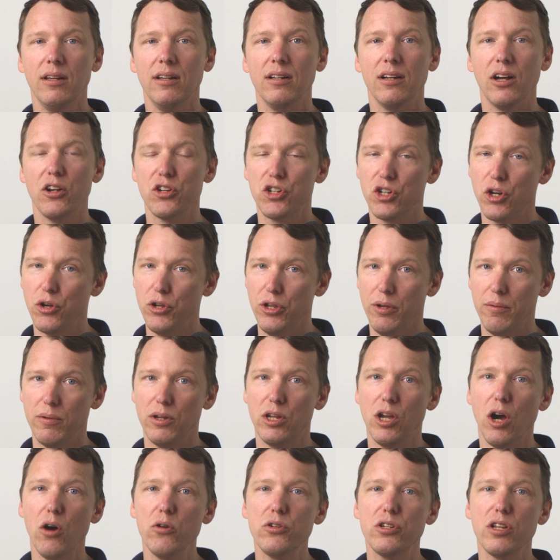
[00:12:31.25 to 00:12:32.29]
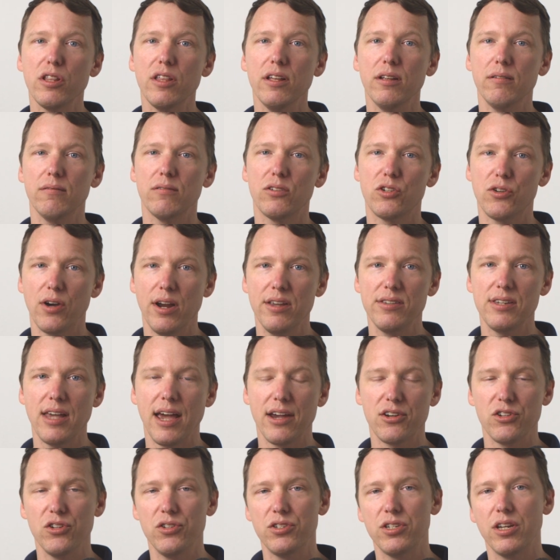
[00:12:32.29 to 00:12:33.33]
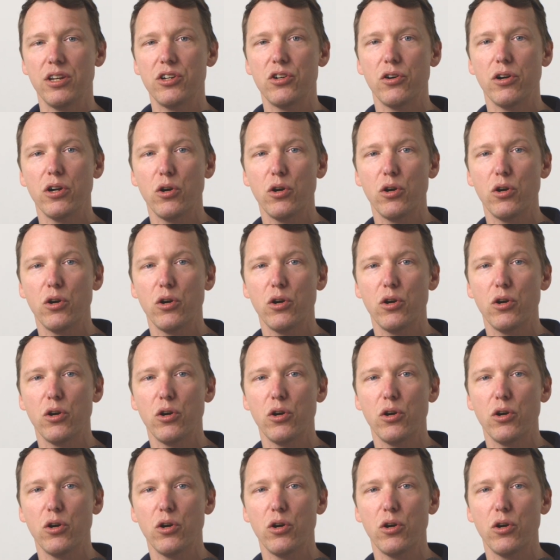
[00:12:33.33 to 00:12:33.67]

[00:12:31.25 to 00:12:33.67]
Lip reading: I'll show you. Go to the Transaction Center in